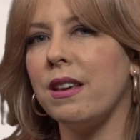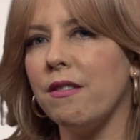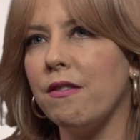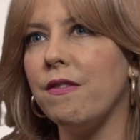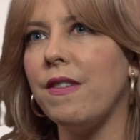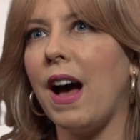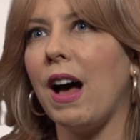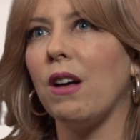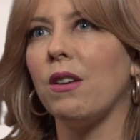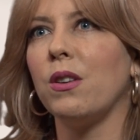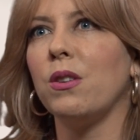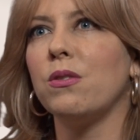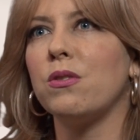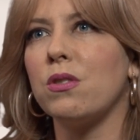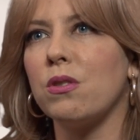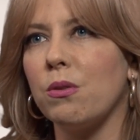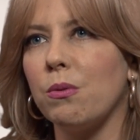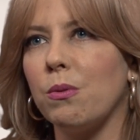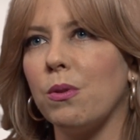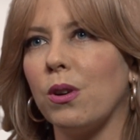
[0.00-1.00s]
give value
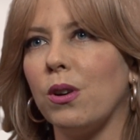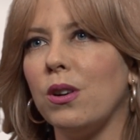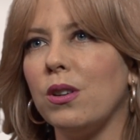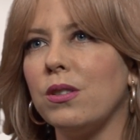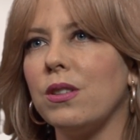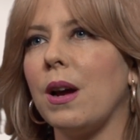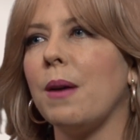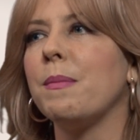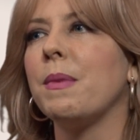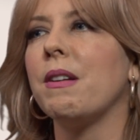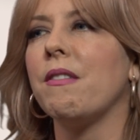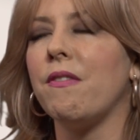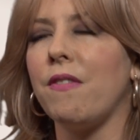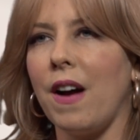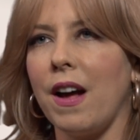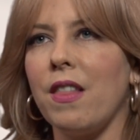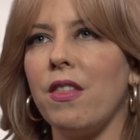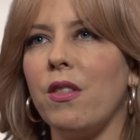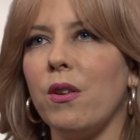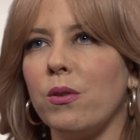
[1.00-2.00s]
to the world. I'm gonna
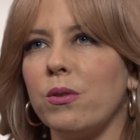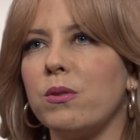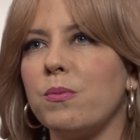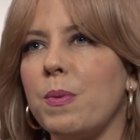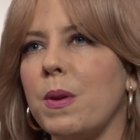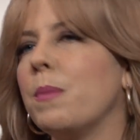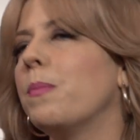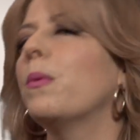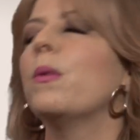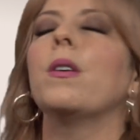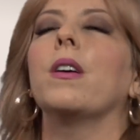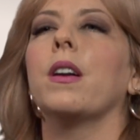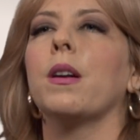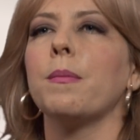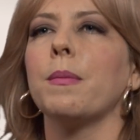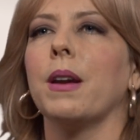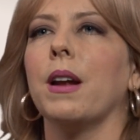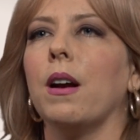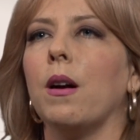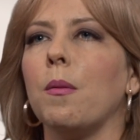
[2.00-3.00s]
find those people and
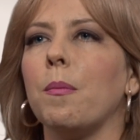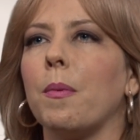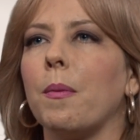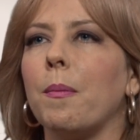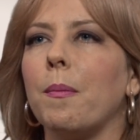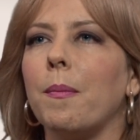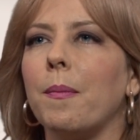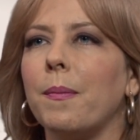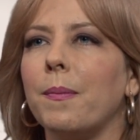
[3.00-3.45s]
I'm gonna help them.